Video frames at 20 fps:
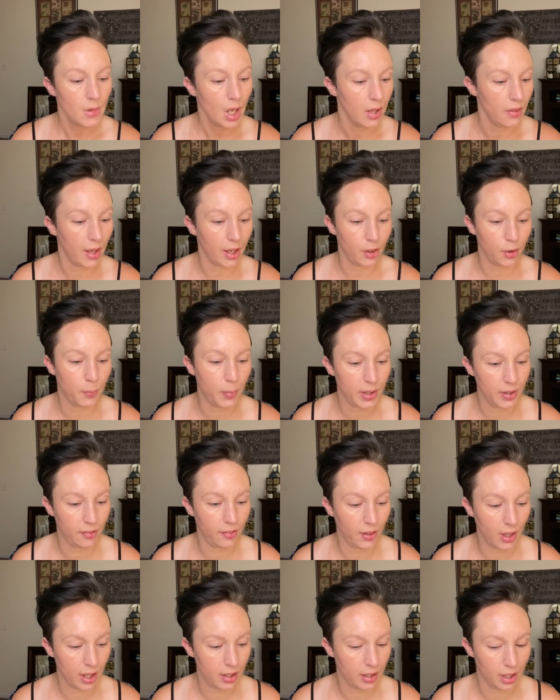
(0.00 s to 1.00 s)
that's been
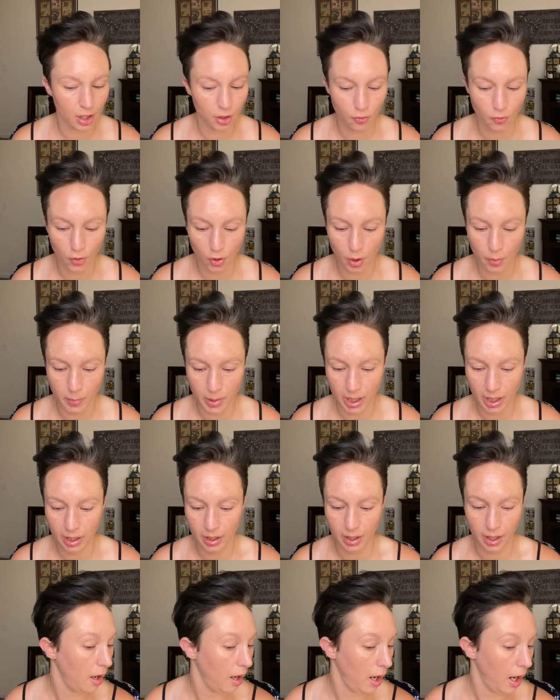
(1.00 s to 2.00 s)
setting in for a minute
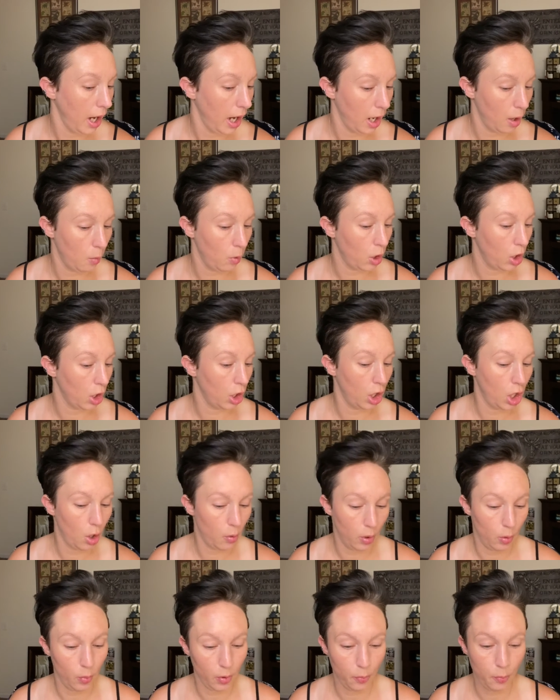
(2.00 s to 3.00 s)
and we're gonna go
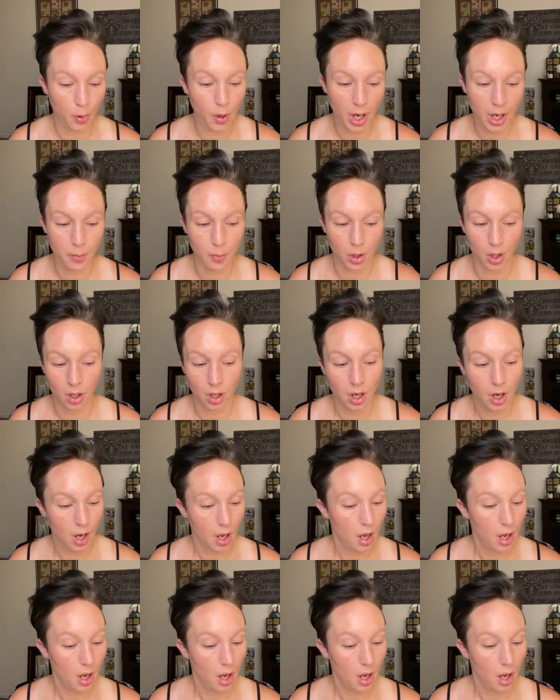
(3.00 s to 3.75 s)
in with primer.